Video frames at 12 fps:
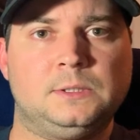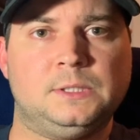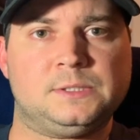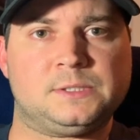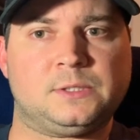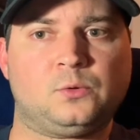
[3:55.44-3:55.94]

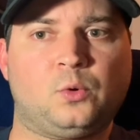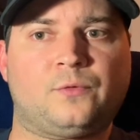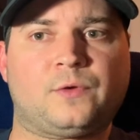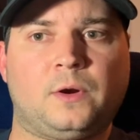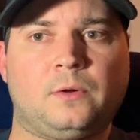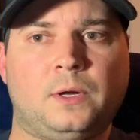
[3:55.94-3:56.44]
is in
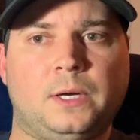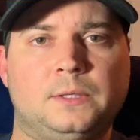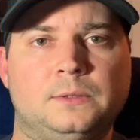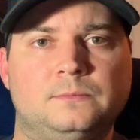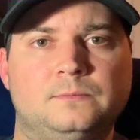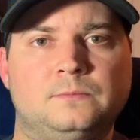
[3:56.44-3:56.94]
North Carolina.
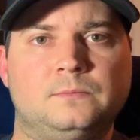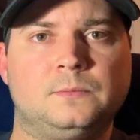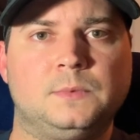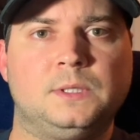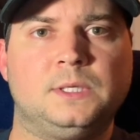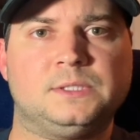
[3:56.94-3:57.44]

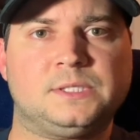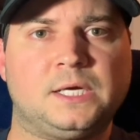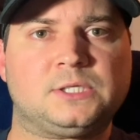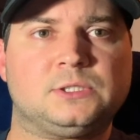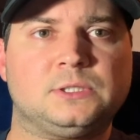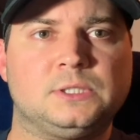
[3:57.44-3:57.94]
It's
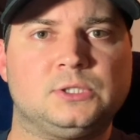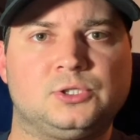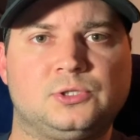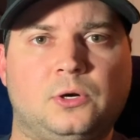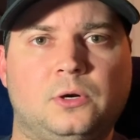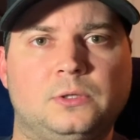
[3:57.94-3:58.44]
actually in
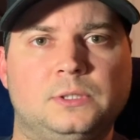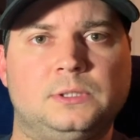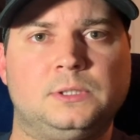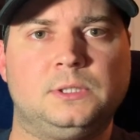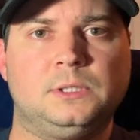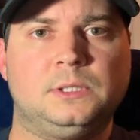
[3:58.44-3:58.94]
Charlotte.
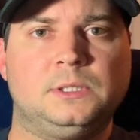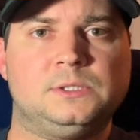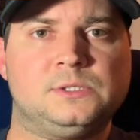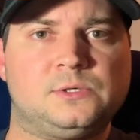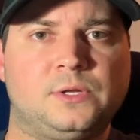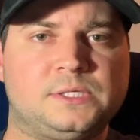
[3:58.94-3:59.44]

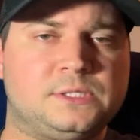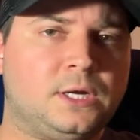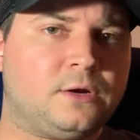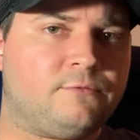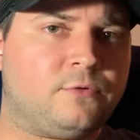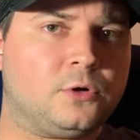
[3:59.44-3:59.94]
And so that's not
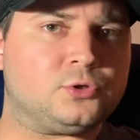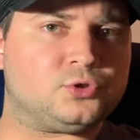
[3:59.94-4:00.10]
a far